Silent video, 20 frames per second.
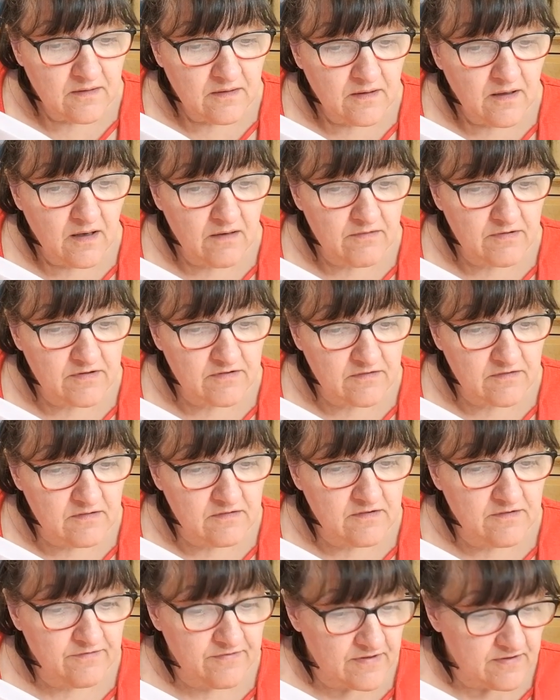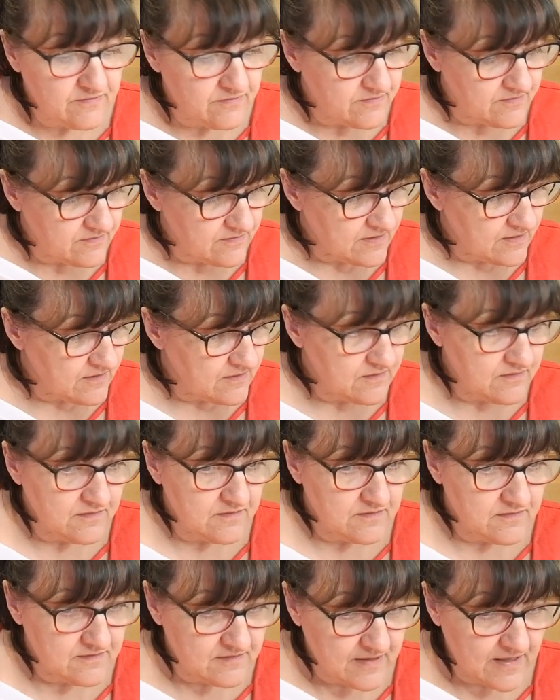Our exclusive festival
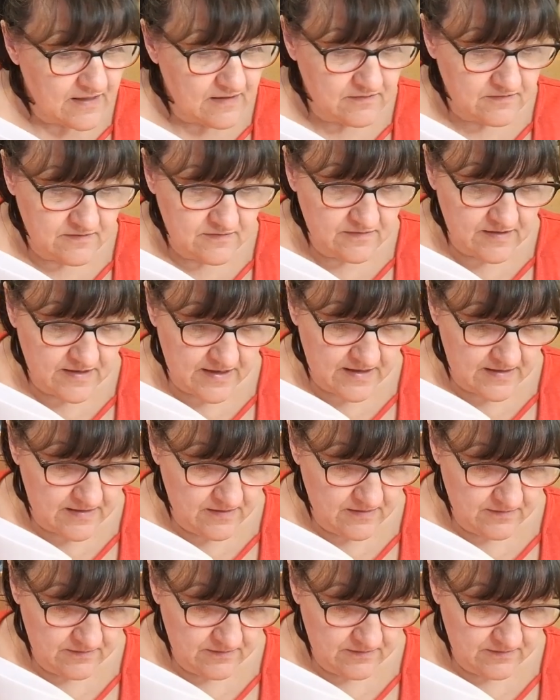sale today.